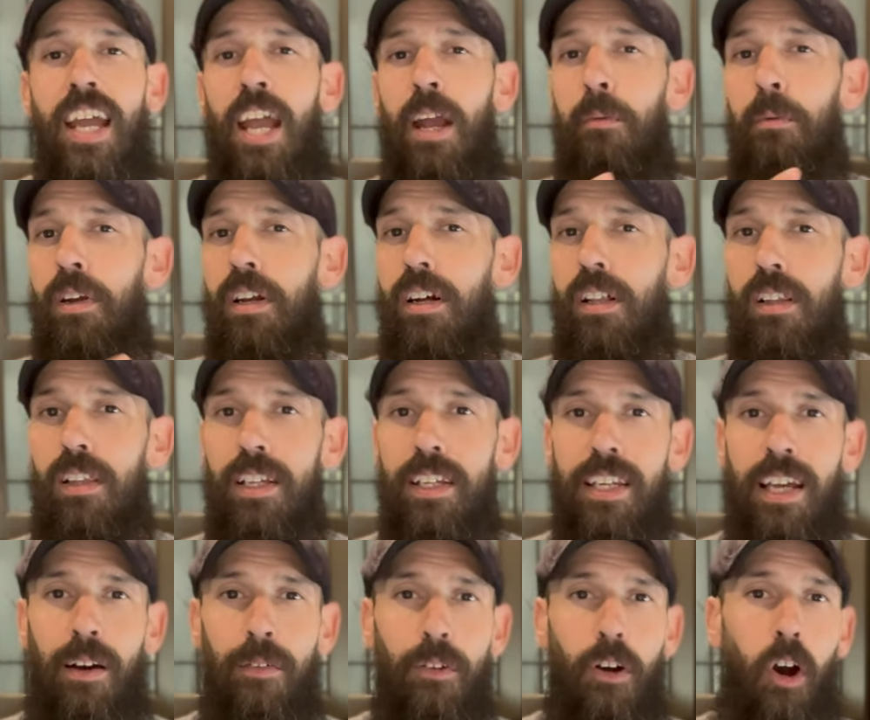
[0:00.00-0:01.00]
and we
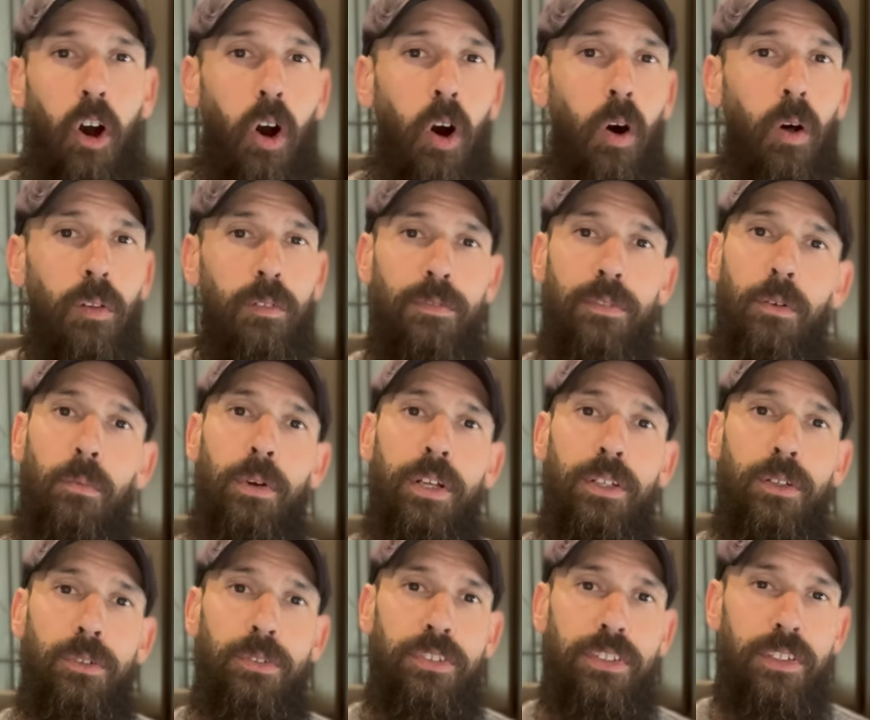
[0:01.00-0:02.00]
clean out all of the
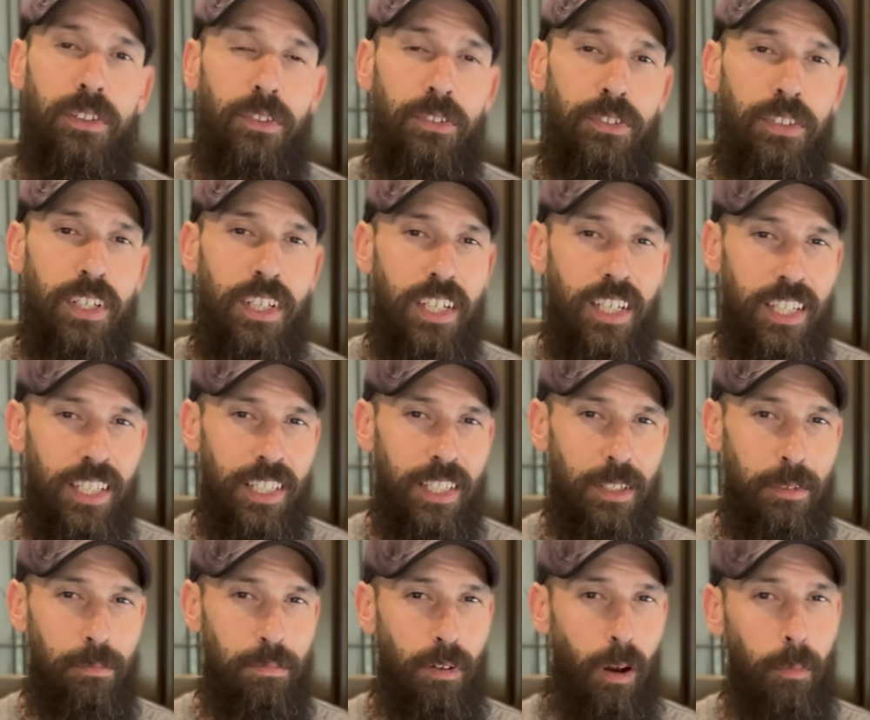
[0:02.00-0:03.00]
window seals.
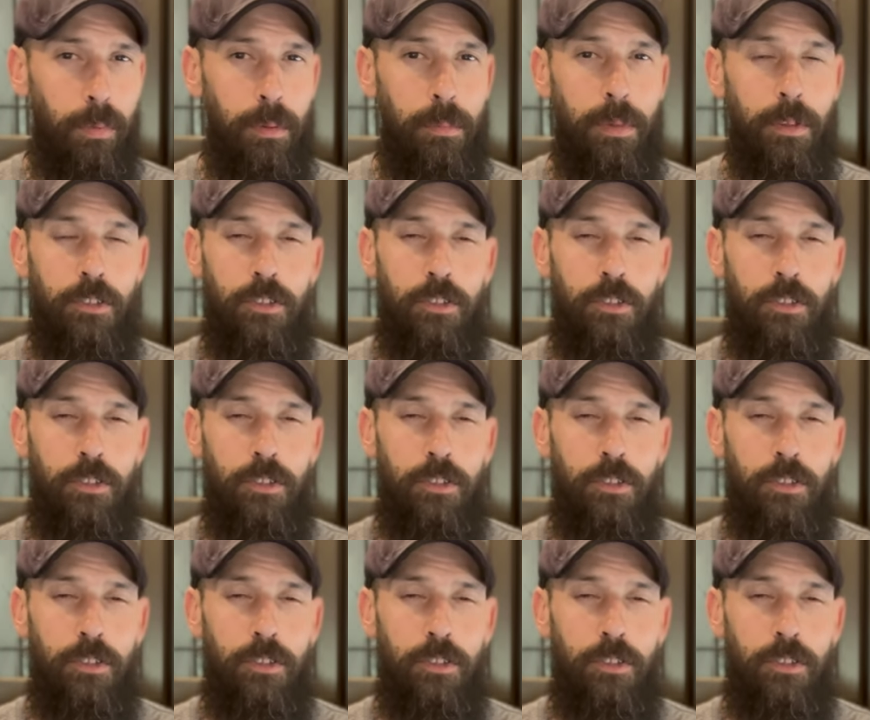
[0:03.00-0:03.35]
You'd probably be